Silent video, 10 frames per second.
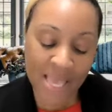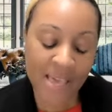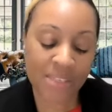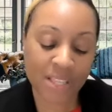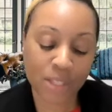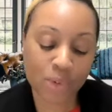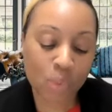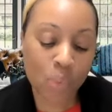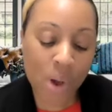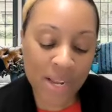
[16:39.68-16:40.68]
And then Luke
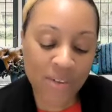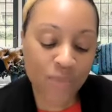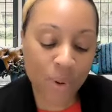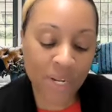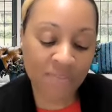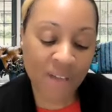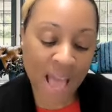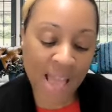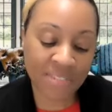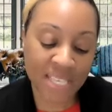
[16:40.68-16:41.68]
1
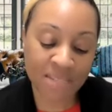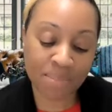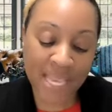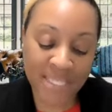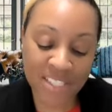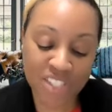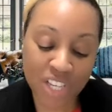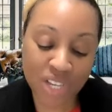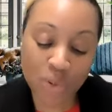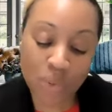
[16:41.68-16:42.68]
45 says, Blessed is
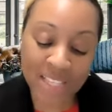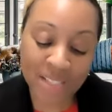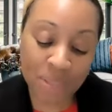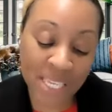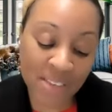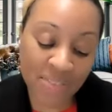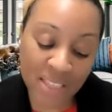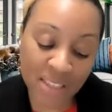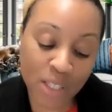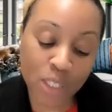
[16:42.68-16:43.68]
she who has believed
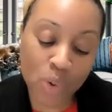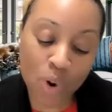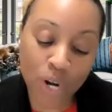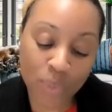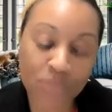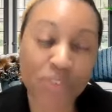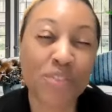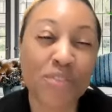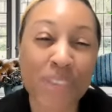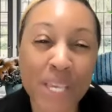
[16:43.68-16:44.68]
that the Lord would
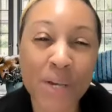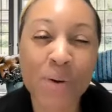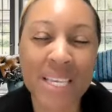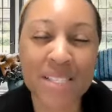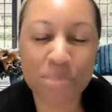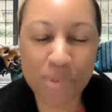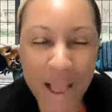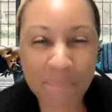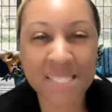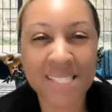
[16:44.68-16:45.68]
fulfill his
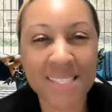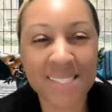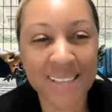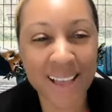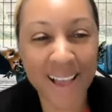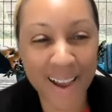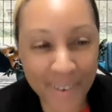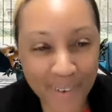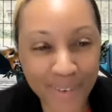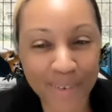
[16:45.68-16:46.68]
promises to
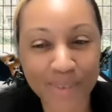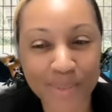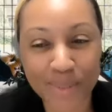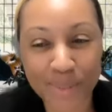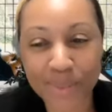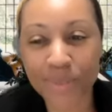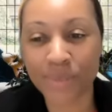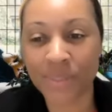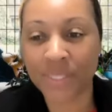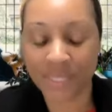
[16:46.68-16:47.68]
her.
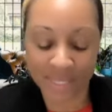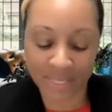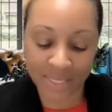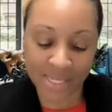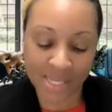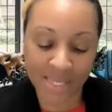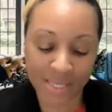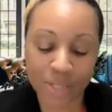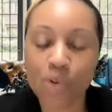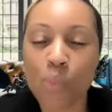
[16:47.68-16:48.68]
Ooh,
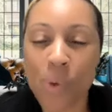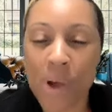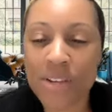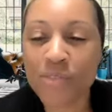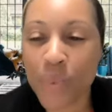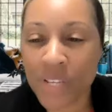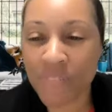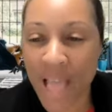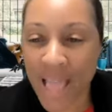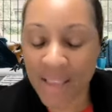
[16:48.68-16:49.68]
Luke 1
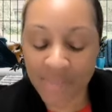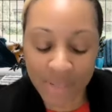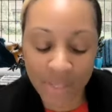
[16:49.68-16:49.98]
45.